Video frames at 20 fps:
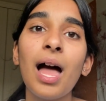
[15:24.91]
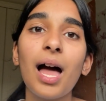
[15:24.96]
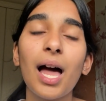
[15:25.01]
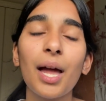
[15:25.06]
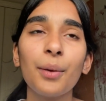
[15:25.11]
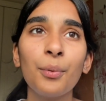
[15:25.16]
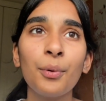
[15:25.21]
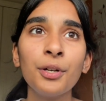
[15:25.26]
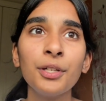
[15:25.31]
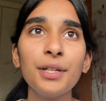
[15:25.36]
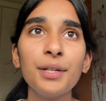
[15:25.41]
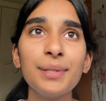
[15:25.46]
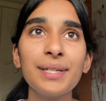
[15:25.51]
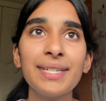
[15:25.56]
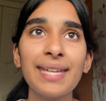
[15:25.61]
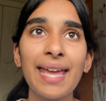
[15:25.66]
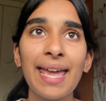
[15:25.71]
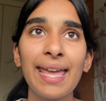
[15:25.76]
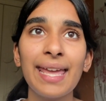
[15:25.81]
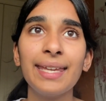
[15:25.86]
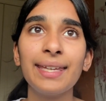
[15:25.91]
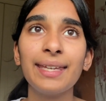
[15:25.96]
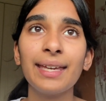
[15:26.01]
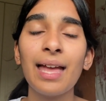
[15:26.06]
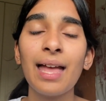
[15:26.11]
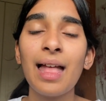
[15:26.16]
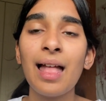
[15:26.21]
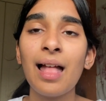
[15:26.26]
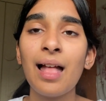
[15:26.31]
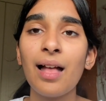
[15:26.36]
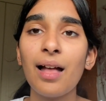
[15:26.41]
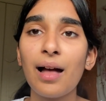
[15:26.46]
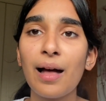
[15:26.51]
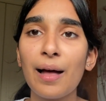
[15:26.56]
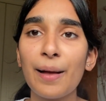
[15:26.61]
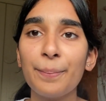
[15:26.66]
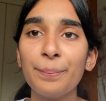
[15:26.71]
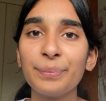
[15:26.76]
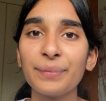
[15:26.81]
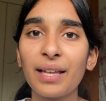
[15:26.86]
I want you to take
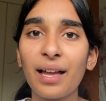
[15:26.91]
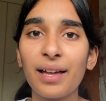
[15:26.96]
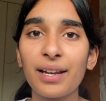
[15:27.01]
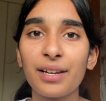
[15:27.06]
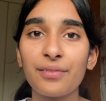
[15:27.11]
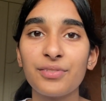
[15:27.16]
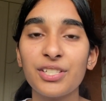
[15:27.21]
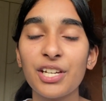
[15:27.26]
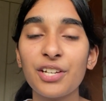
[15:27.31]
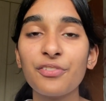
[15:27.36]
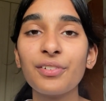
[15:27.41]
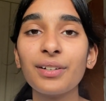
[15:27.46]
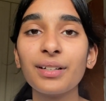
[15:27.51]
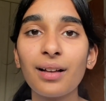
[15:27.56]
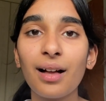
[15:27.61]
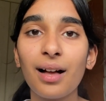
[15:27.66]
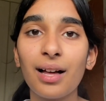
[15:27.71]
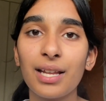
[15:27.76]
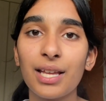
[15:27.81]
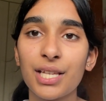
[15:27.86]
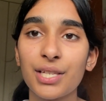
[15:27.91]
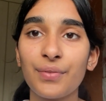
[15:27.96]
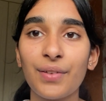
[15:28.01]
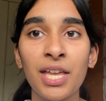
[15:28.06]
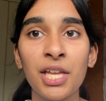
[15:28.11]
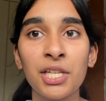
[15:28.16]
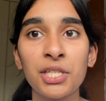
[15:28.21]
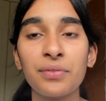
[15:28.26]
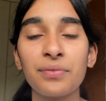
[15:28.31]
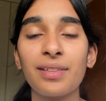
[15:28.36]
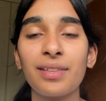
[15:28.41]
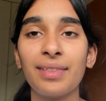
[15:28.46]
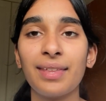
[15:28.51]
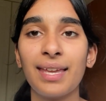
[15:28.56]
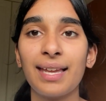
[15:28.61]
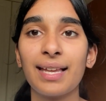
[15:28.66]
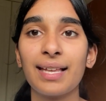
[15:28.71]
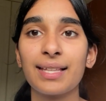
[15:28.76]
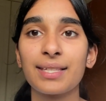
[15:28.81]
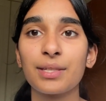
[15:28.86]
kind of different colours for each of the
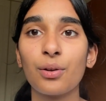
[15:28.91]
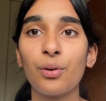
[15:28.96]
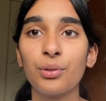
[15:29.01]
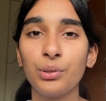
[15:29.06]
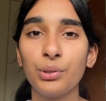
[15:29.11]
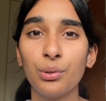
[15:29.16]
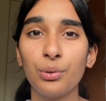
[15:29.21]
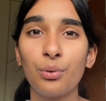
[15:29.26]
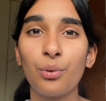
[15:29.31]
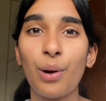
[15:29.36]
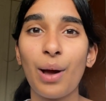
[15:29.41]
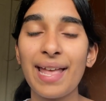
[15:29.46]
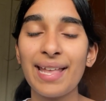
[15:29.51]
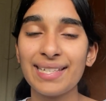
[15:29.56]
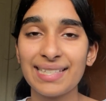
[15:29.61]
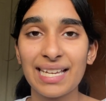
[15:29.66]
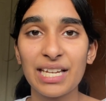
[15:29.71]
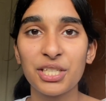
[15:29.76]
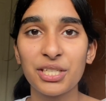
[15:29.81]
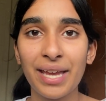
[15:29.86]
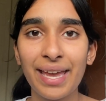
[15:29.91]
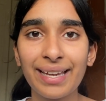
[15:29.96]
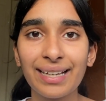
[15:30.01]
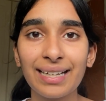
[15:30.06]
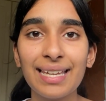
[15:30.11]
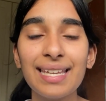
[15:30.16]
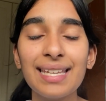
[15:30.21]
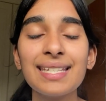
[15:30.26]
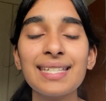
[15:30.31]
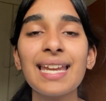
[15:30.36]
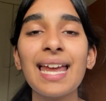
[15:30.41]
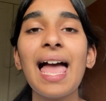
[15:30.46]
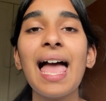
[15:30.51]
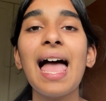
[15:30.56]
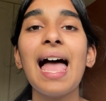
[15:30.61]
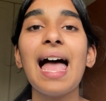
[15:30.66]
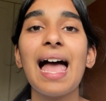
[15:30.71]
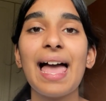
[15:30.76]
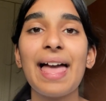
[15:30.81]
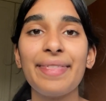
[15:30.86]
things on your essay checklist,
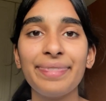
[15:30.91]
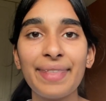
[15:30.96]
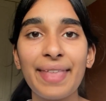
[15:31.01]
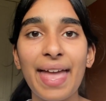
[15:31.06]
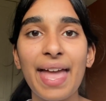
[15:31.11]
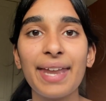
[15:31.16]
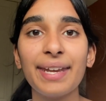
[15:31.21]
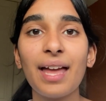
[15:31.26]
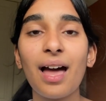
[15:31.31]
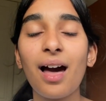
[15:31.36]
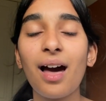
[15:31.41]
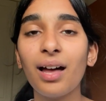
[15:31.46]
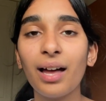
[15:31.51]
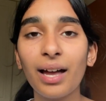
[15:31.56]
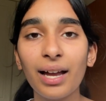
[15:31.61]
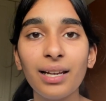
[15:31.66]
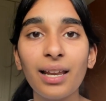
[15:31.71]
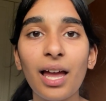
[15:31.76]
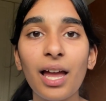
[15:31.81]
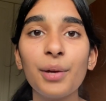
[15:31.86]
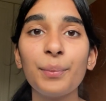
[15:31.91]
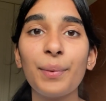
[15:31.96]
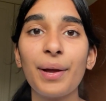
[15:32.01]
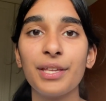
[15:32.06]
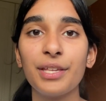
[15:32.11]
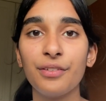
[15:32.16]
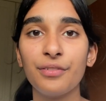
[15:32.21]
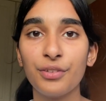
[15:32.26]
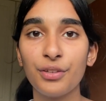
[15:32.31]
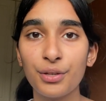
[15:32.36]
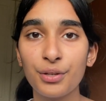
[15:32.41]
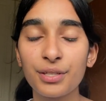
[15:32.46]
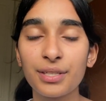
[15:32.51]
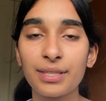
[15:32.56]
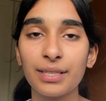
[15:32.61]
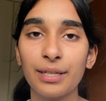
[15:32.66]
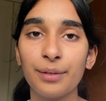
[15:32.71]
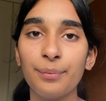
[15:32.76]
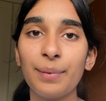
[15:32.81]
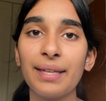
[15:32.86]
and then highlight where you've
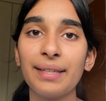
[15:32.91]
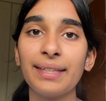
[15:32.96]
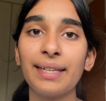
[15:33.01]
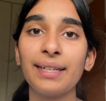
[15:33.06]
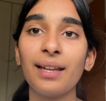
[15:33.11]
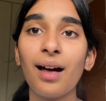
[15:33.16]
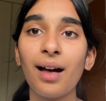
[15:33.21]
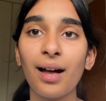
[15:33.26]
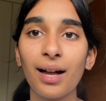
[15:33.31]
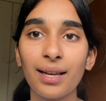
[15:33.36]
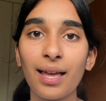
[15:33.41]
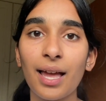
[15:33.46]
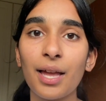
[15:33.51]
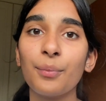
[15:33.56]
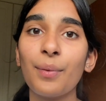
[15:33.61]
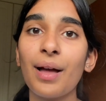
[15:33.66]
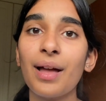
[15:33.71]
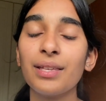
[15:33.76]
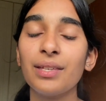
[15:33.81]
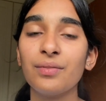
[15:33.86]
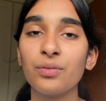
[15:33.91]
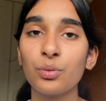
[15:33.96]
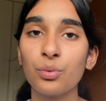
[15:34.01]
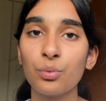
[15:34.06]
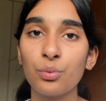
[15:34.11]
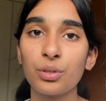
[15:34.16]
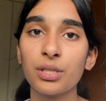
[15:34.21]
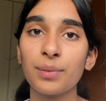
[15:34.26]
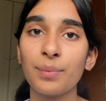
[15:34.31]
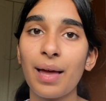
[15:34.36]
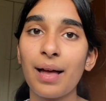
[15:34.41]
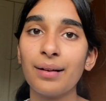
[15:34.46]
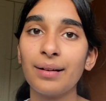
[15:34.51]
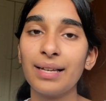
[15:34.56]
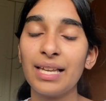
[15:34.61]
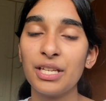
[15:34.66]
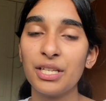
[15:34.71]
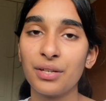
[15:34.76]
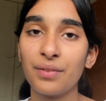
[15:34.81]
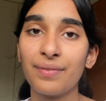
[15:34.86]
used them, and then highlight where you've talked about
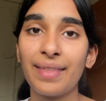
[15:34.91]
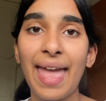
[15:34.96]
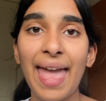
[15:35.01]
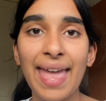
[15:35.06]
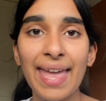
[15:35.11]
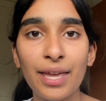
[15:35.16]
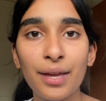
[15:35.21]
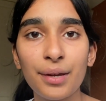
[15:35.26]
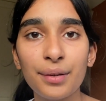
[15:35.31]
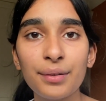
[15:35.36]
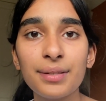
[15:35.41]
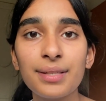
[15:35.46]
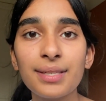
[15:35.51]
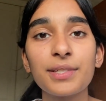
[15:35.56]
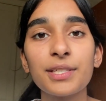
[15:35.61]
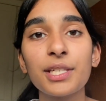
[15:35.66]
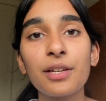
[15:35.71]
each of the AOs.